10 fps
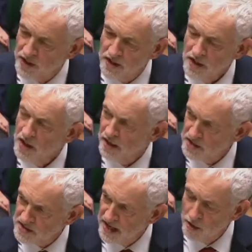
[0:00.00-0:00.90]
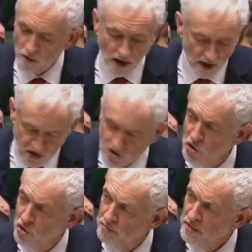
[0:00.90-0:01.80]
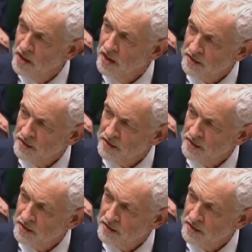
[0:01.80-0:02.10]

week and is now, I assume,